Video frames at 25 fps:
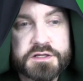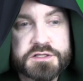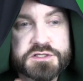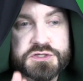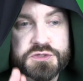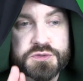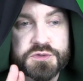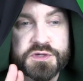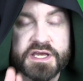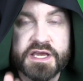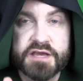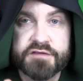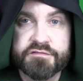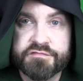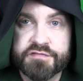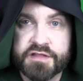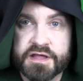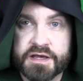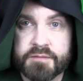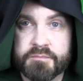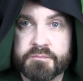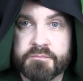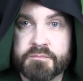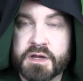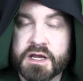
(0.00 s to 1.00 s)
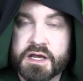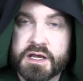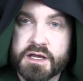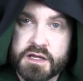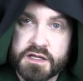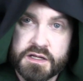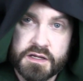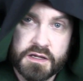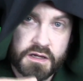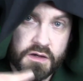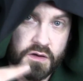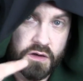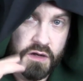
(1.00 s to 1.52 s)
to give them
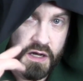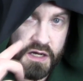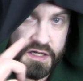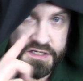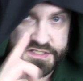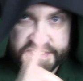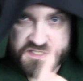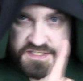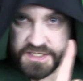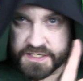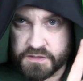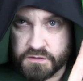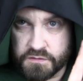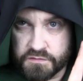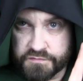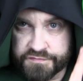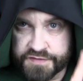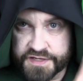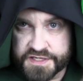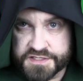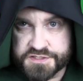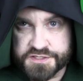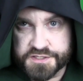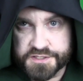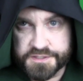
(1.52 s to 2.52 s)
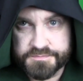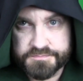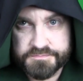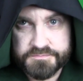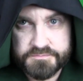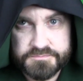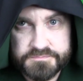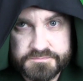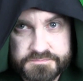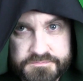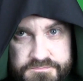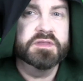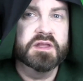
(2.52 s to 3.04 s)
a single victor.
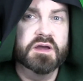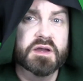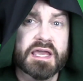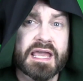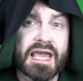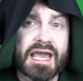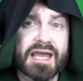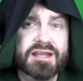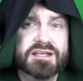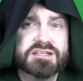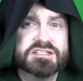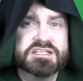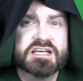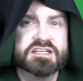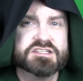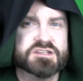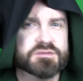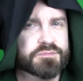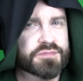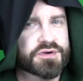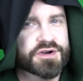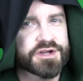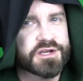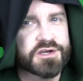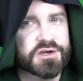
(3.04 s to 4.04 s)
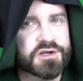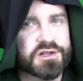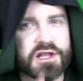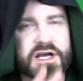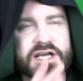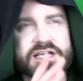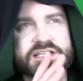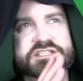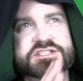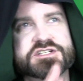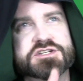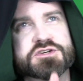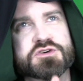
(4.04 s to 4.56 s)
Now, Katniss had some pretty good
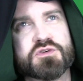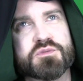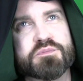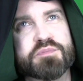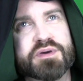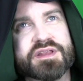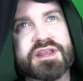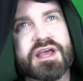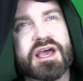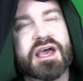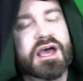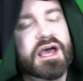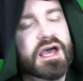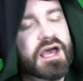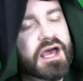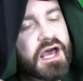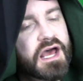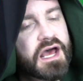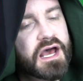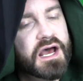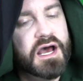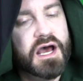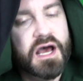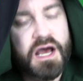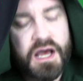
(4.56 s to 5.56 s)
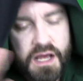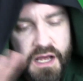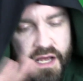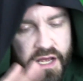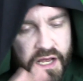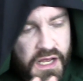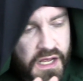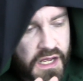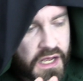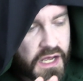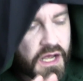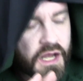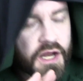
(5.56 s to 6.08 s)
lines too, but
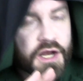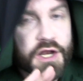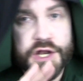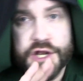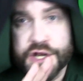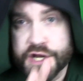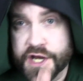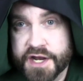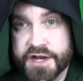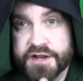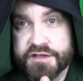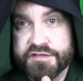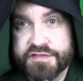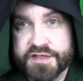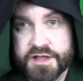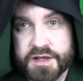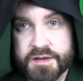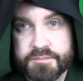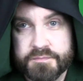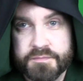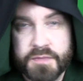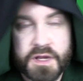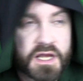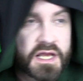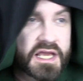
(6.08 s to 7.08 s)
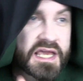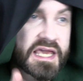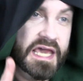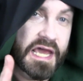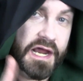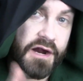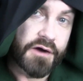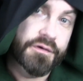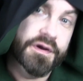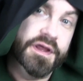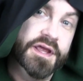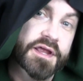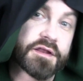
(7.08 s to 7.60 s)
none of them
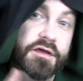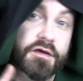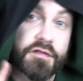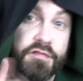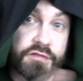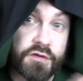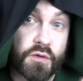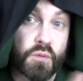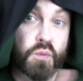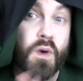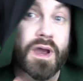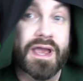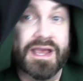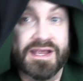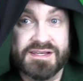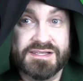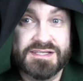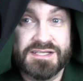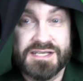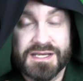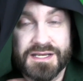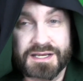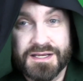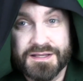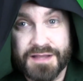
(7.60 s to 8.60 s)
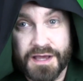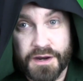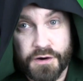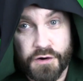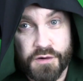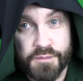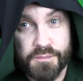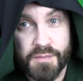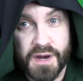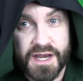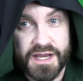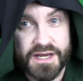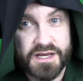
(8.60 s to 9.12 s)
carried the weight that
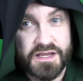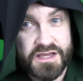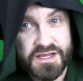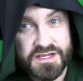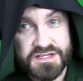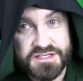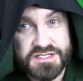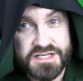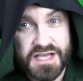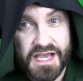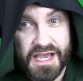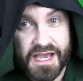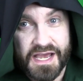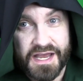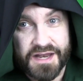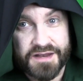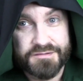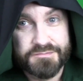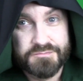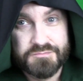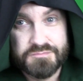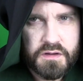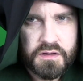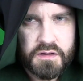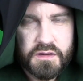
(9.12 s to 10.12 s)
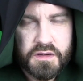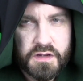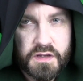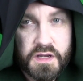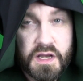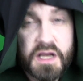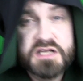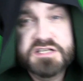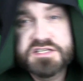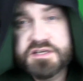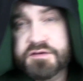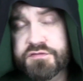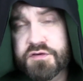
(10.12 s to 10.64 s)
Hermione's had.
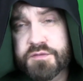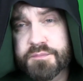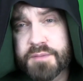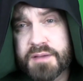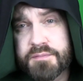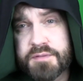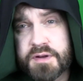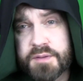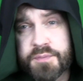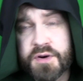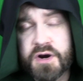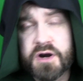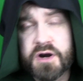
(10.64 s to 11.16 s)
Except for maybe the